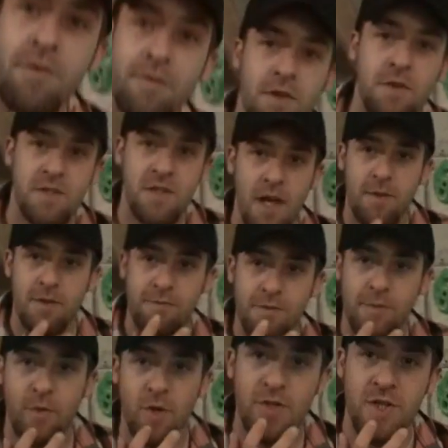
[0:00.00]
of reviews coming
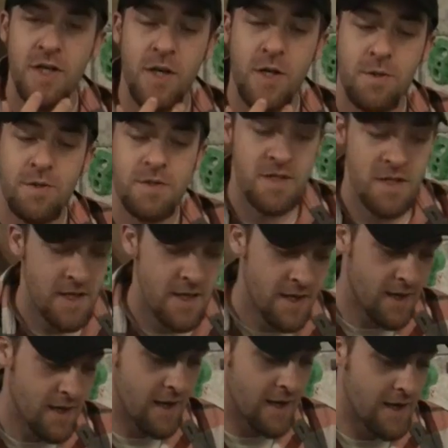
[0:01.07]
for Project Holds.
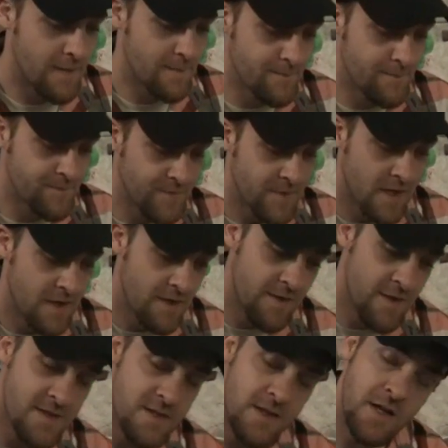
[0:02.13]

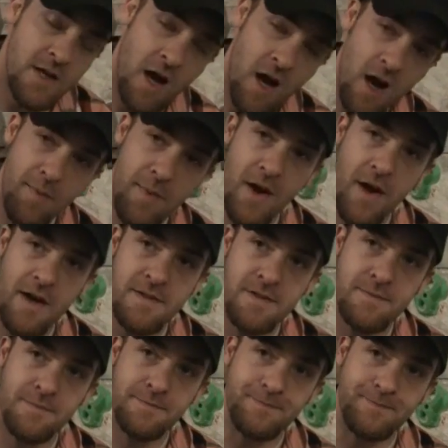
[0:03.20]
These are the Carbonates,